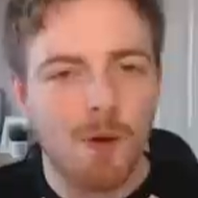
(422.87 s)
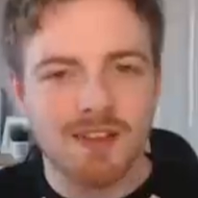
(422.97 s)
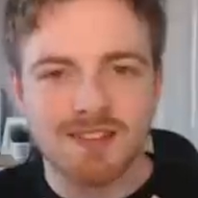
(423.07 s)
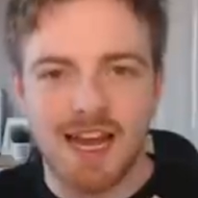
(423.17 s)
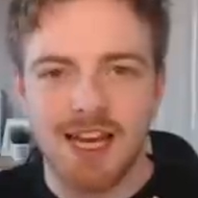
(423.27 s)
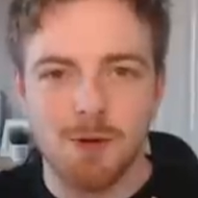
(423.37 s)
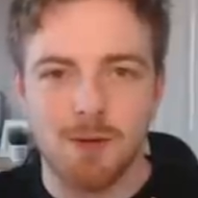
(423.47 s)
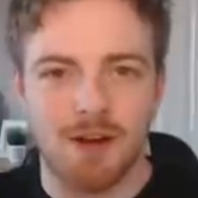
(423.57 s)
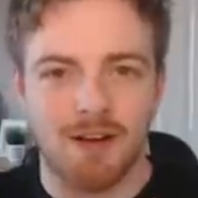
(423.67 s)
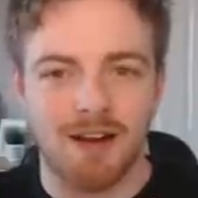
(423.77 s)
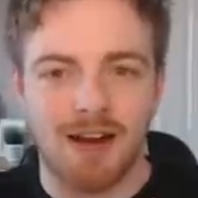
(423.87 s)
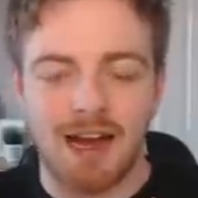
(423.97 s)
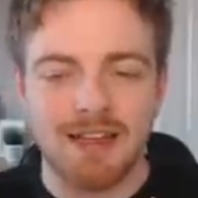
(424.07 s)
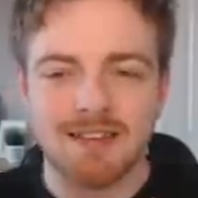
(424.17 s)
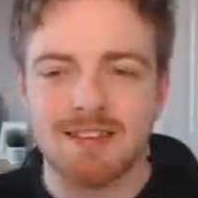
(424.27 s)
works anywhere,
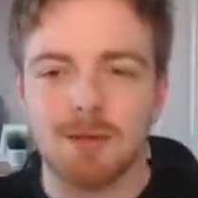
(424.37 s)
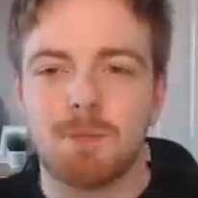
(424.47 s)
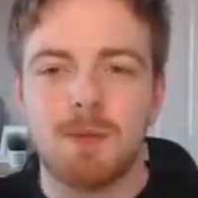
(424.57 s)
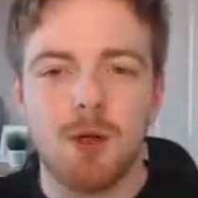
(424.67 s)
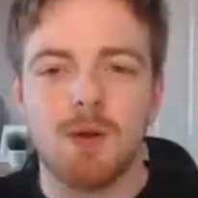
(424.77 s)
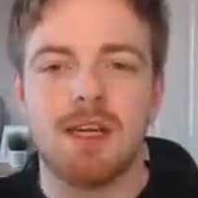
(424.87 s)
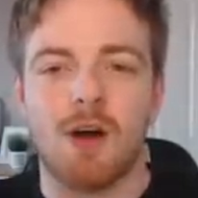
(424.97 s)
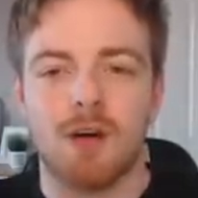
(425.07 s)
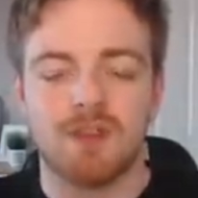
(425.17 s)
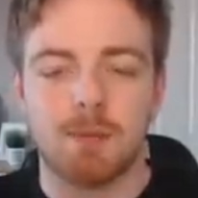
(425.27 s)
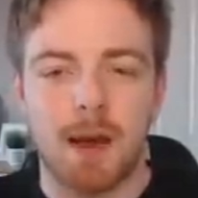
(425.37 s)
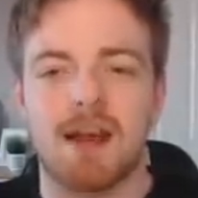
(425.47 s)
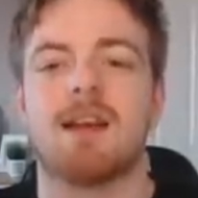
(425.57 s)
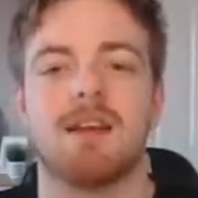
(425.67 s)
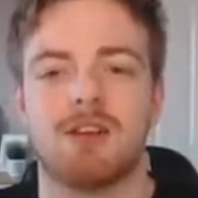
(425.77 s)
and that's the beauty of the
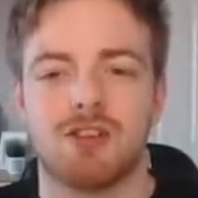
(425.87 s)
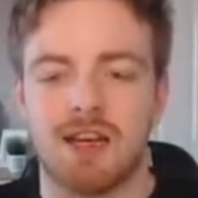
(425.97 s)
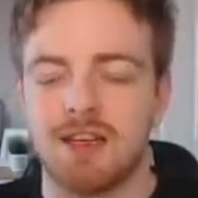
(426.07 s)
bag glitch.